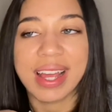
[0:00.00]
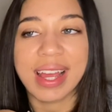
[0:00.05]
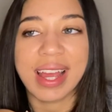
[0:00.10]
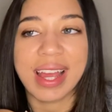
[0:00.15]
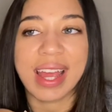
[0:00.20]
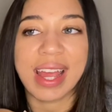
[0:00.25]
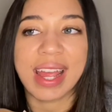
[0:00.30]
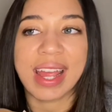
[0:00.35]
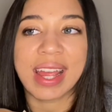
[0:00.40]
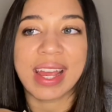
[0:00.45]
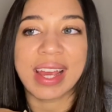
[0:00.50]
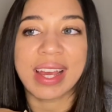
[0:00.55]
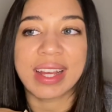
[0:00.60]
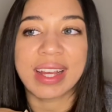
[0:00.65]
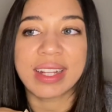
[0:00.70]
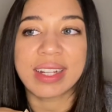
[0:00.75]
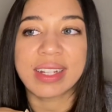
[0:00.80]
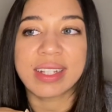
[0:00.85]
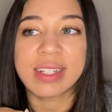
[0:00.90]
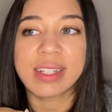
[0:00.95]

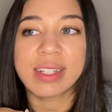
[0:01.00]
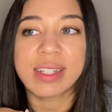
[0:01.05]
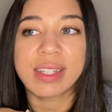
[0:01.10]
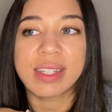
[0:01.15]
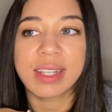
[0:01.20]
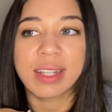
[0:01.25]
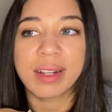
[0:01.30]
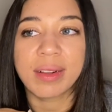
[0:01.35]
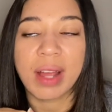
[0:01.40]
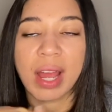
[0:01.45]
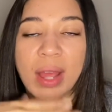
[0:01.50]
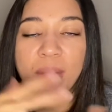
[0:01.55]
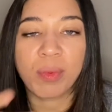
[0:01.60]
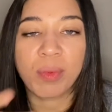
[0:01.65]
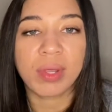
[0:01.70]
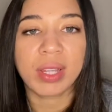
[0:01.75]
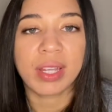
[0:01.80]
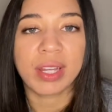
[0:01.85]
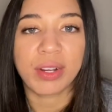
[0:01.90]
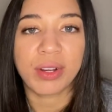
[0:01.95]
And I
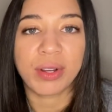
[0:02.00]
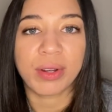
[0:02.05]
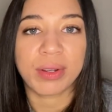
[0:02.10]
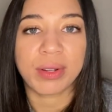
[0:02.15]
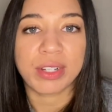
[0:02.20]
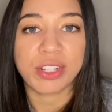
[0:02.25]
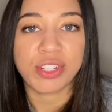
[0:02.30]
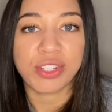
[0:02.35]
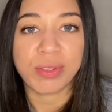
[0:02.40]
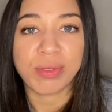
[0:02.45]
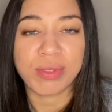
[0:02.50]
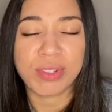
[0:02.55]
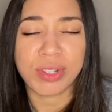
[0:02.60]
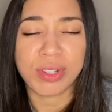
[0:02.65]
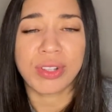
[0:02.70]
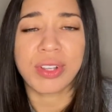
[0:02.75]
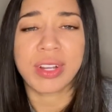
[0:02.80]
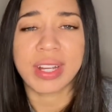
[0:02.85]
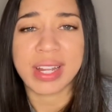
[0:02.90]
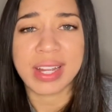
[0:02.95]
really encourage you to
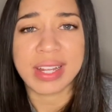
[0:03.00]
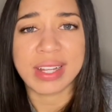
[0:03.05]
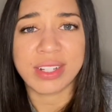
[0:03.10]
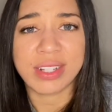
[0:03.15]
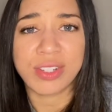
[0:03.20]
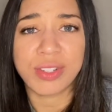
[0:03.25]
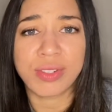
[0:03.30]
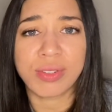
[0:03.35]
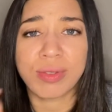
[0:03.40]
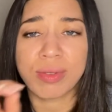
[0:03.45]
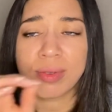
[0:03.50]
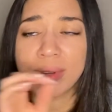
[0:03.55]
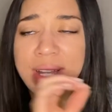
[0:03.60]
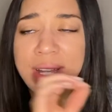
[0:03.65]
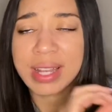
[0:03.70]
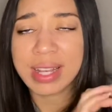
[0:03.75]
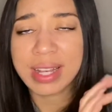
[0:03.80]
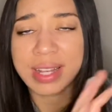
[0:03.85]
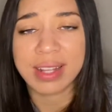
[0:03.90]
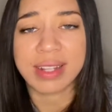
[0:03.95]
look into
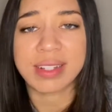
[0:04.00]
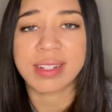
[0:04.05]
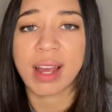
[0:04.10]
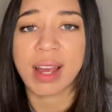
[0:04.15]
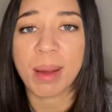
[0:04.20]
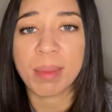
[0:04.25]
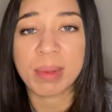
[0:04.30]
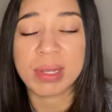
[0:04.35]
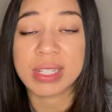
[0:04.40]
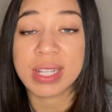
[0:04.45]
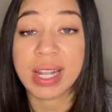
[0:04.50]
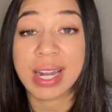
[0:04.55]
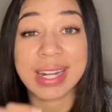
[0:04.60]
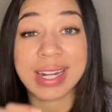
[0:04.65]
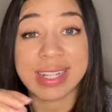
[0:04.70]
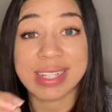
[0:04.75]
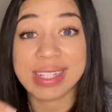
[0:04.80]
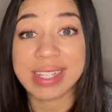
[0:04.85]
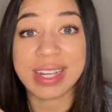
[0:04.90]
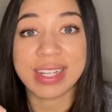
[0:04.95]
any of the topics that I
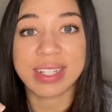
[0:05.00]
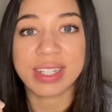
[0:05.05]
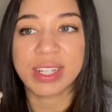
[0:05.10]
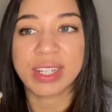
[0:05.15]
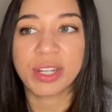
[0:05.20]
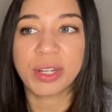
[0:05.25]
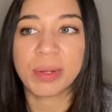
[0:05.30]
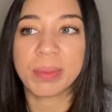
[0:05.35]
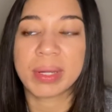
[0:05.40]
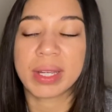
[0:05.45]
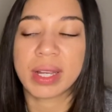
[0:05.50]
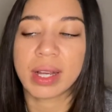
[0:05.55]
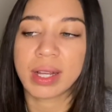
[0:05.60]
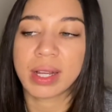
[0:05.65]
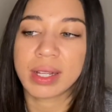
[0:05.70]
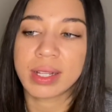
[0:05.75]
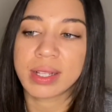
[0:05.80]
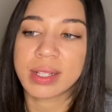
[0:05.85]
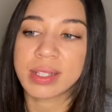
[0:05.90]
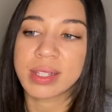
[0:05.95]
discussed here,
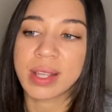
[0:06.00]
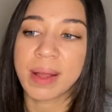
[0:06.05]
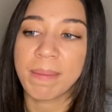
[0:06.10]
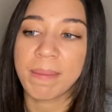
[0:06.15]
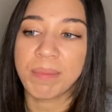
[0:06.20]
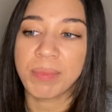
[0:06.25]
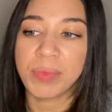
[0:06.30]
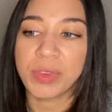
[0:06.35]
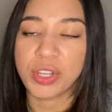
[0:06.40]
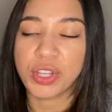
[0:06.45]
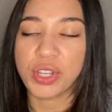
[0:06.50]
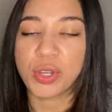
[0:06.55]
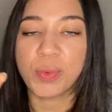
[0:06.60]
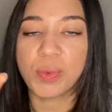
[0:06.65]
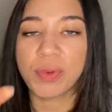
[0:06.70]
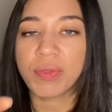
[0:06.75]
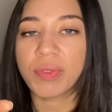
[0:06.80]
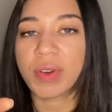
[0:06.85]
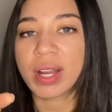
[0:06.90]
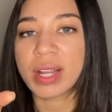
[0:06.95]
because you will
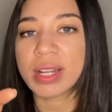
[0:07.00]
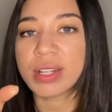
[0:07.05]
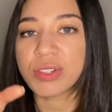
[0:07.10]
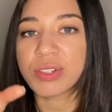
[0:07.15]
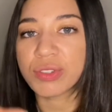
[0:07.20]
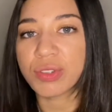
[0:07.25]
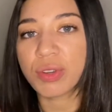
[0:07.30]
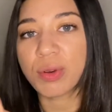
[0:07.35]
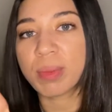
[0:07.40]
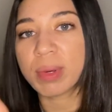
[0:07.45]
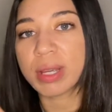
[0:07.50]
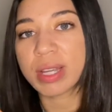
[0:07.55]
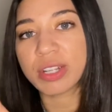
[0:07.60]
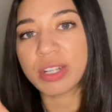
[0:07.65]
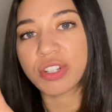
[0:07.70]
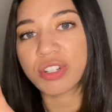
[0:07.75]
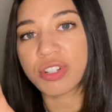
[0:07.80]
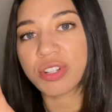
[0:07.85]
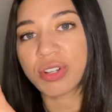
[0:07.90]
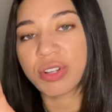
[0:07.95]
find so
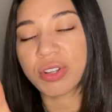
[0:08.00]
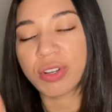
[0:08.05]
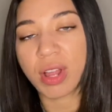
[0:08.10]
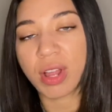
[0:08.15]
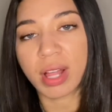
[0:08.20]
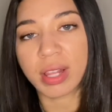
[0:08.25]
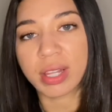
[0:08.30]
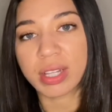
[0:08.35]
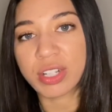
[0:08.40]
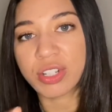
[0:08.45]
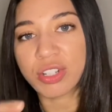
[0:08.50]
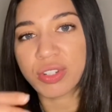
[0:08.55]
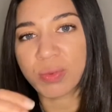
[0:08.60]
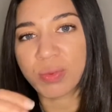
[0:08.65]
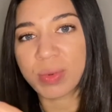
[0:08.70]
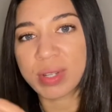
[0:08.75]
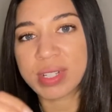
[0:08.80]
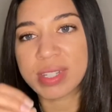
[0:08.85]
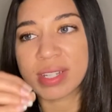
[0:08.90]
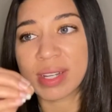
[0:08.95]
much knowledge,
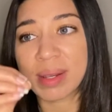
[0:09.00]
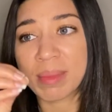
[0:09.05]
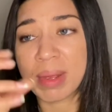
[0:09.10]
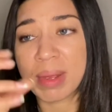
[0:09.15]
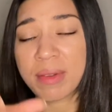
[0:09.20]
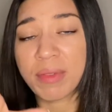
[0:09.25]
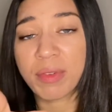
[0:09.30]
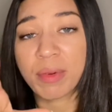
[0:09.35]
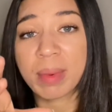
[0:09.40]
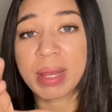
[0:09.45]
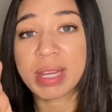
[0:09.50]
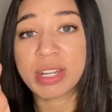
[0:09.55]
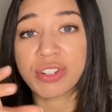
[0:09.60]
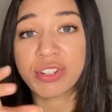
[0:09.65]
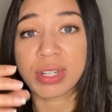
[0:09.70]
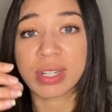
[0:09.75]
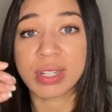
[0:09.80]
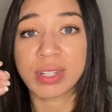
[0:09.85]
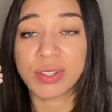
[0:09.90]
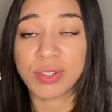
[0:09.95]
wisdom,
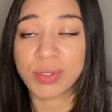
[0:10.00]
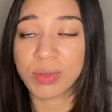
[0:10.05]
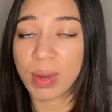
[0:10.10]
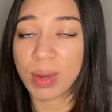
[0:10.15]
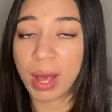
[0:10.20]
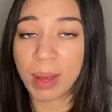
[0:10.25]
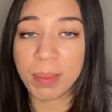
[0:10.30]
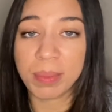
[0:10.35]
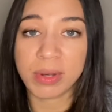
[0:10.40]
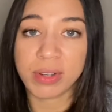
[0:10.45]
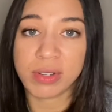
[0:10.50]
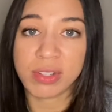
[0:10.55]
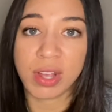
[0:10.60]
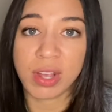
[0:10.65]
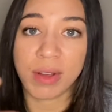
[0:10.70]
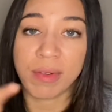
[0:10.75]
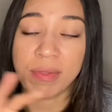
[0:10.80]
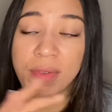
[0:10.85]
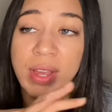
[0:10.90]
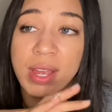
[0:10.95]
information to help
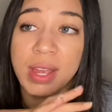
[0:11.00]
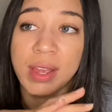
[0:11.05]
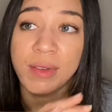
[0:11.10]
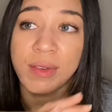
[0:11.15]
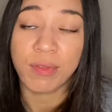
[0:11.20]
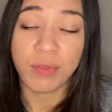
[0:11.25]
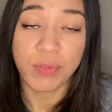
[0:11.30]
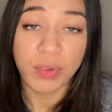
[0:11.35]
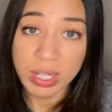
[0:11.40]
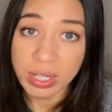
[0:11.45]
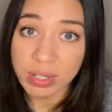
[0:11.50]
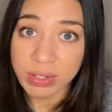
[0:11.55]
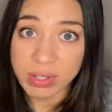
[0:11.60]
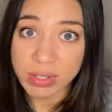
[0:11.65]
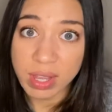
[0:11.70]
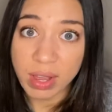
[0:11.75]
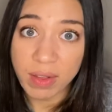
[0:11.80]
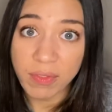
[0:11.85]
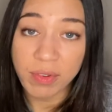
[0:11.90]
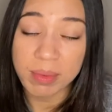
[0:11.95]
yourself, free
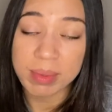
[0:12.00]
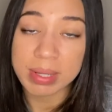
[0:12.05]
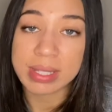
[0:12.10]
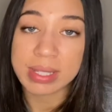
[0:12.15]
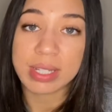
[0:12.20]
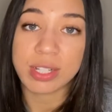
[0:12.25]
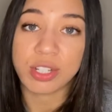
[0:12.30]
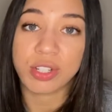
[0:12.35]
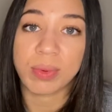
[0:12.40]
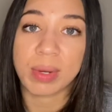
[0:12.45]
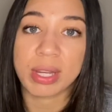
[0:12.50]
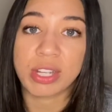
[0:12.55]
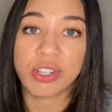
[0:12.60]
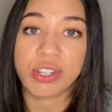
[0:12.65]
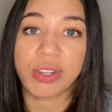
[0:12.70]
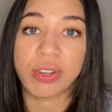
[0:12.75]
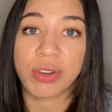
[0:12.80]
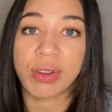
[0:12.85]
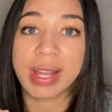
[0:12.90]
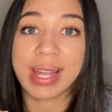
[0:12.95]
yourself from the situation
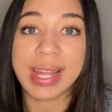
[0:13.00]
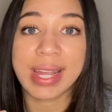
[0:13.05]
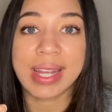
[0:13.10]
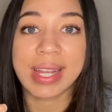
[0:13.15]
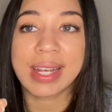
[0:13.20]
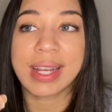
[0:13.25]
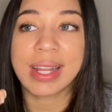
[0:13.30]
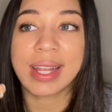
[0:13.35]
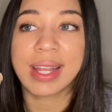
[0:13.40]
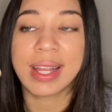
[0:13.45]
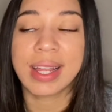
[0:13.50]
you're in.